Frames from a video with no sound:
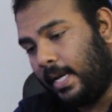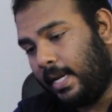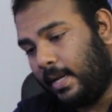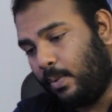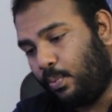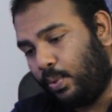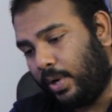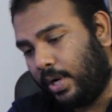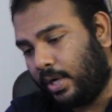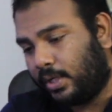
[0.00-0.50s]

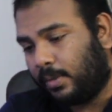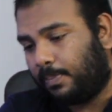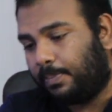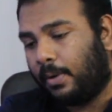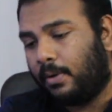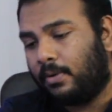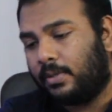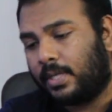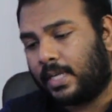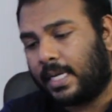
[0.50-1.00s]
And we're
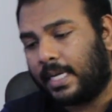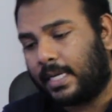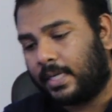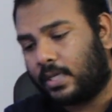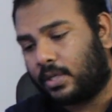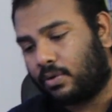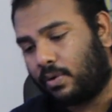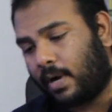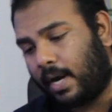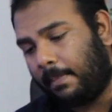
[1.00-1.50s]
supposed to get
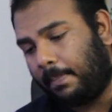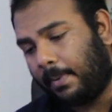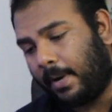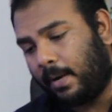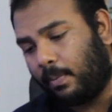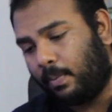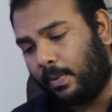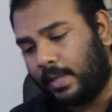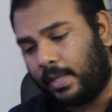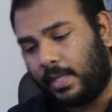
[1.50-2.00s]
a
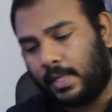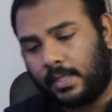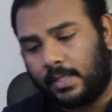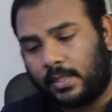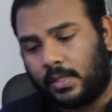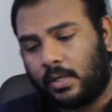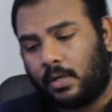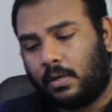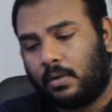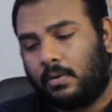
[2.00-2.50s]
tripod with
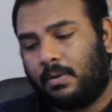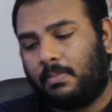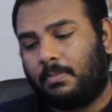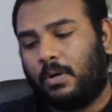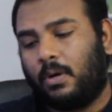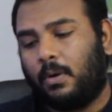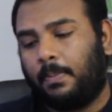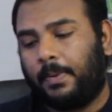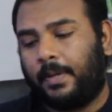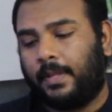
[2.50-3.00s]
this, so
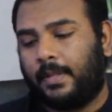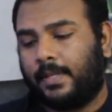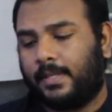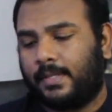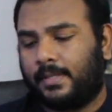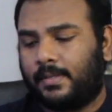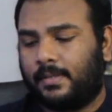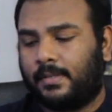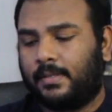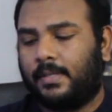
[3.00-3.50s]
I'm hoping
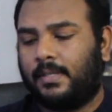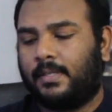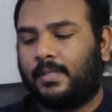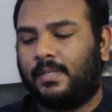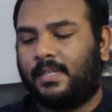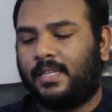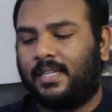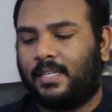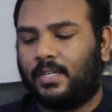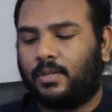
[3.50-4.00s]
this
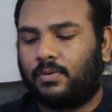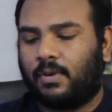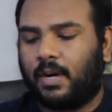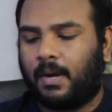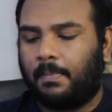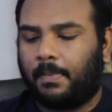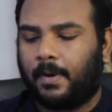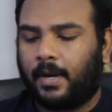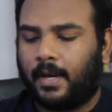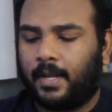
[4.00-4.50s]
is a
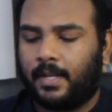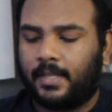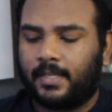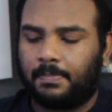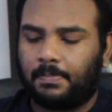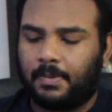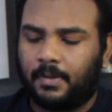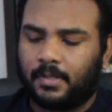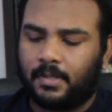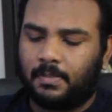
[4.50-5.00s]
tripod.
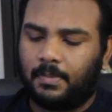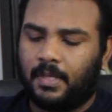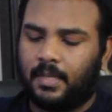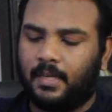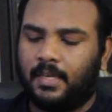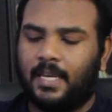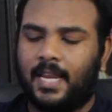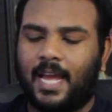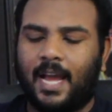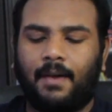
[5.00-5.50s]
It's supposed to
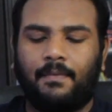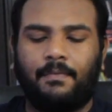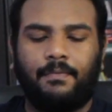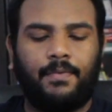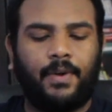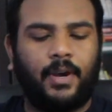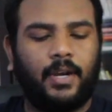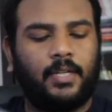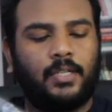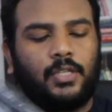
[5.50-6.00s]
be not
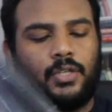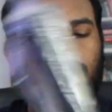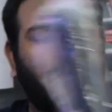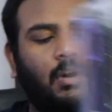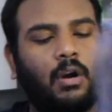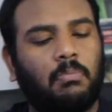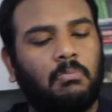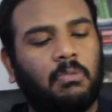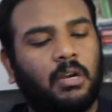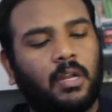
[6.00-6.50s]
very
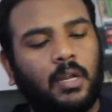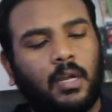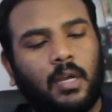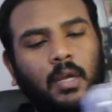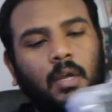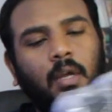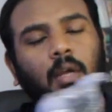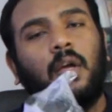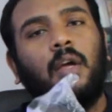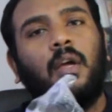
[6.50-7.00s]
strong, but
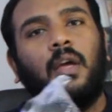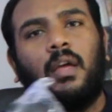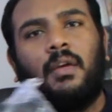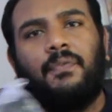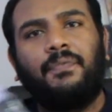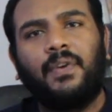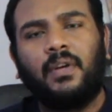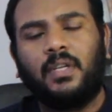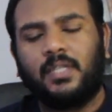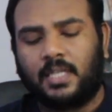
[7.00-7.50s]

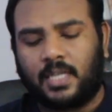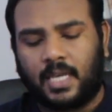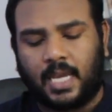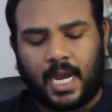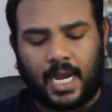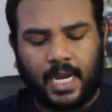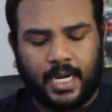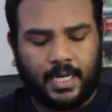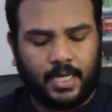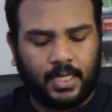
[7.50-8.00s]
it feels
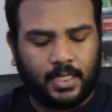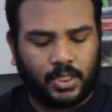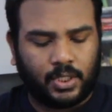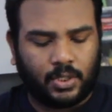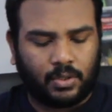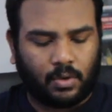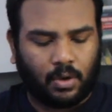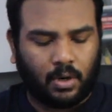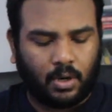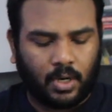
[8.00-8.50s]
kind of
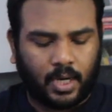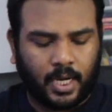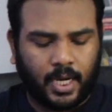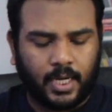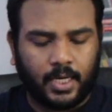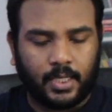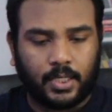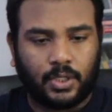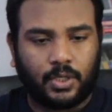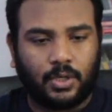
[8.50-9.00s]
strong,
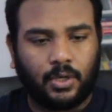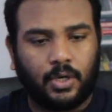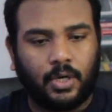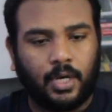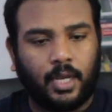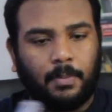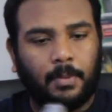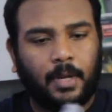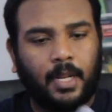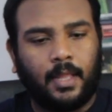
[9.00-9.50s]
kind of
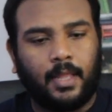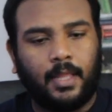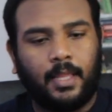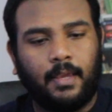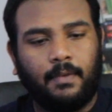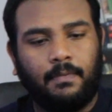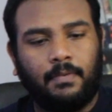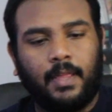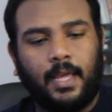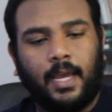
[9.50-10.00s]
sturdy. I'm gonna
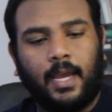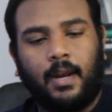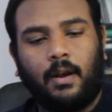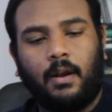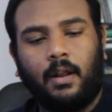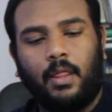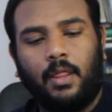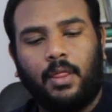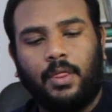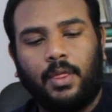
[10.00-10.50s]
leave
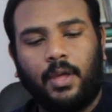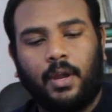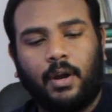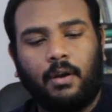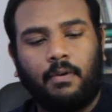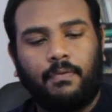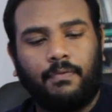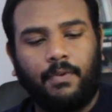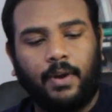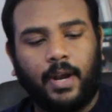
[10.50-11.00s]
that
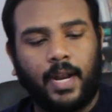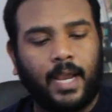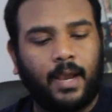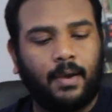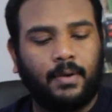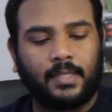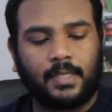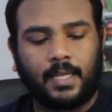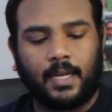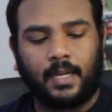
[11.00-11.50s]
there for
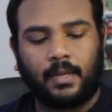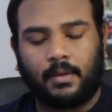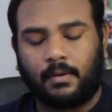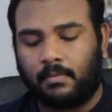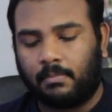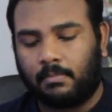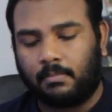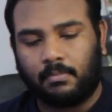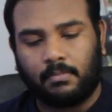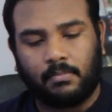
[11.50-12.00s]
now. I'm
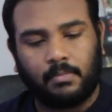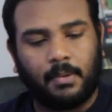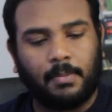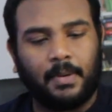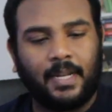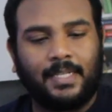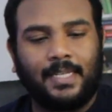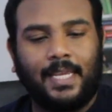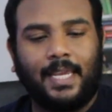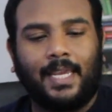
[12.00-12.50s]

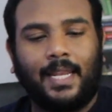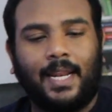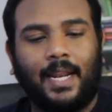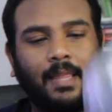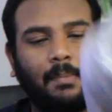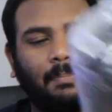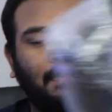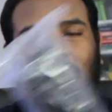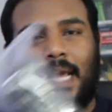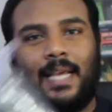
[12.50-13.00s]
gonna take it
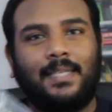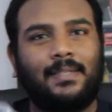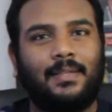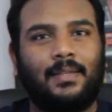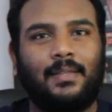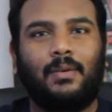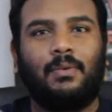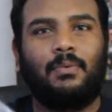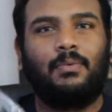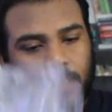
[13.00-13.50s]
out of the
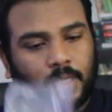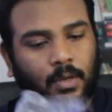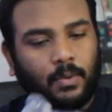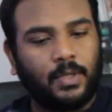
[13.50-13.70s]
plastic though.